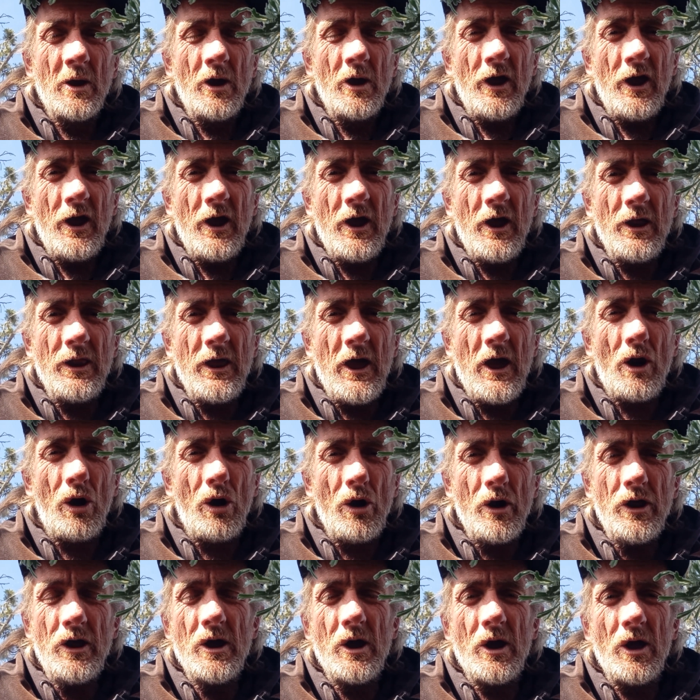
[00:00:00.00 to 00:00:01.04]
And that
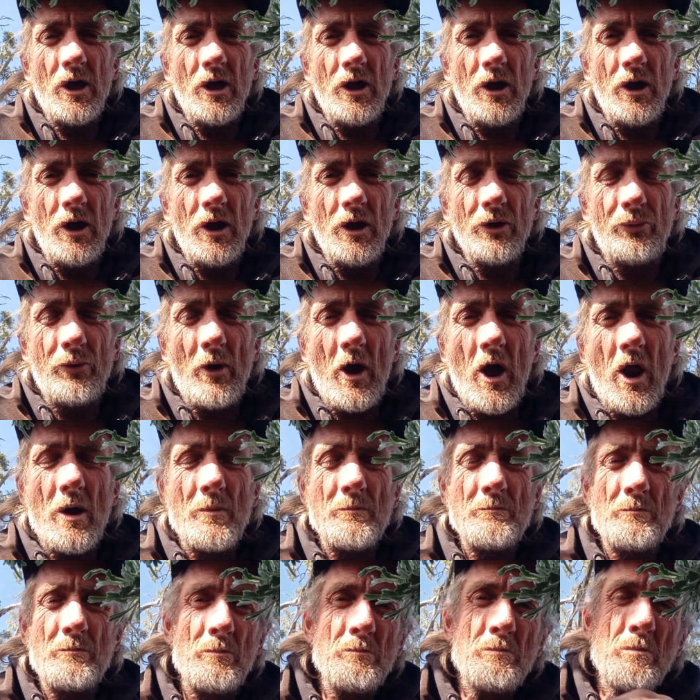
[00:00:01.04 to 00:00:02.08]
hernia,
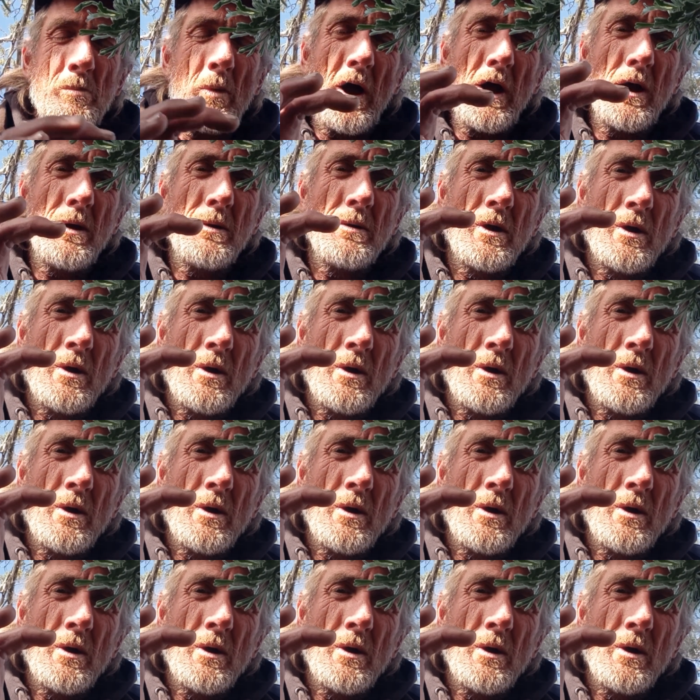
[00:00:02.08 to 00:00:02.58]
my